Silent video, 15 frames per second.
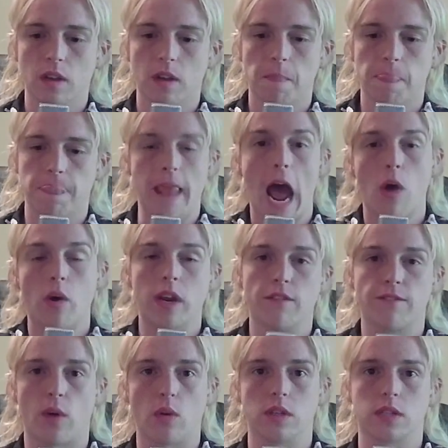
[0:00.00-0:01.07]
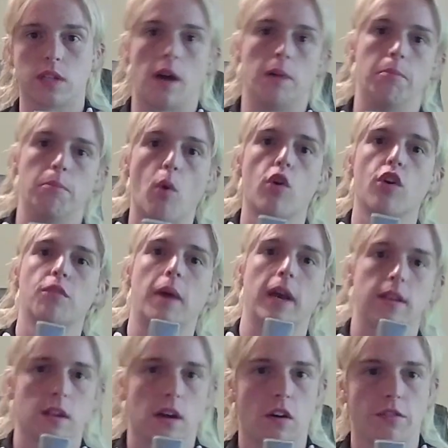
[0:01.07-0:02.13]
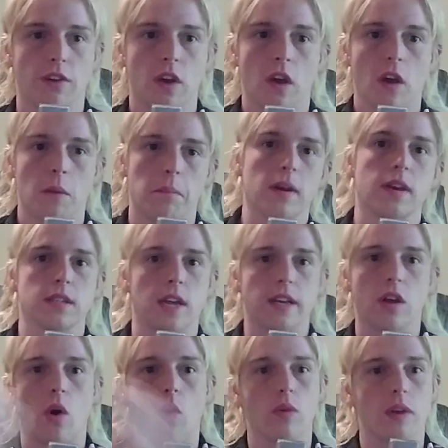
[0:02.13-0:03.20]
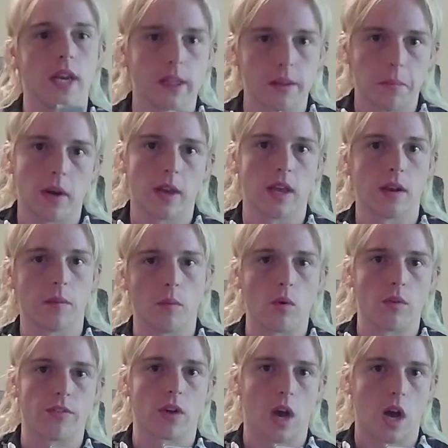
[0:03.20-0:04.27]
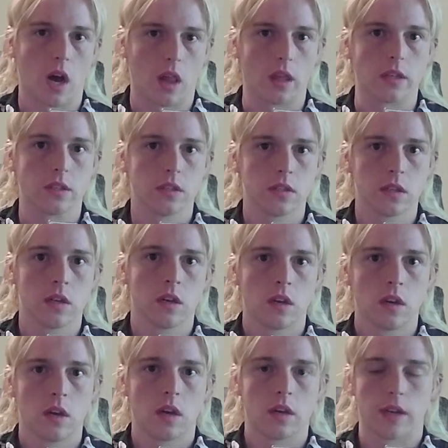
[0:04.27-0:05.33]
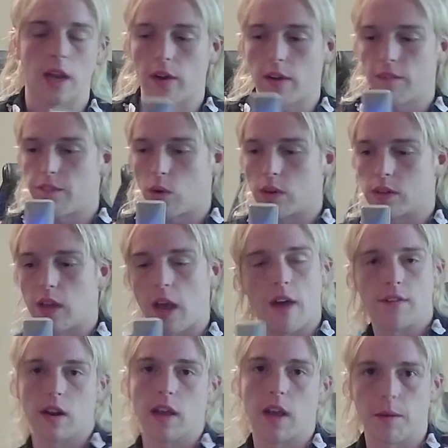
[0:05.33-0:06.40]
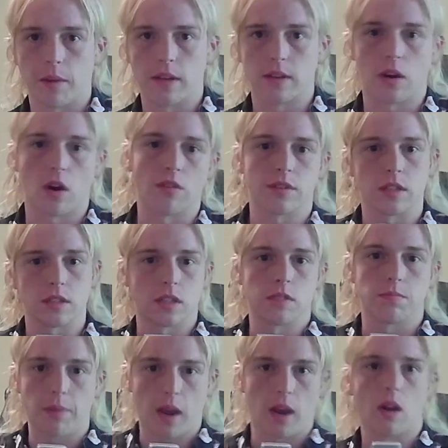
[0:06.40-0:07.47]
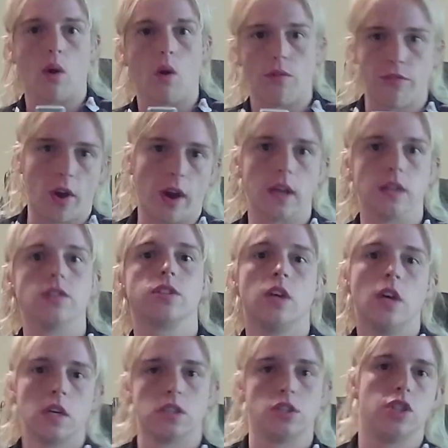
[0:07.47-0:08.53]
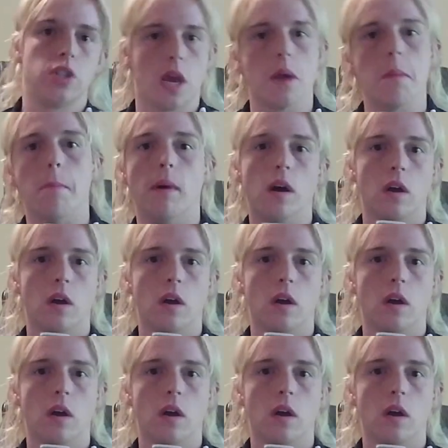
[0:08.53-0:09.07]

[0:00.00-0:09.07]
now I can focus on more of myself because I don't need the money anymore for college. Now I can focus heavily on myself, such as piano, French, gym,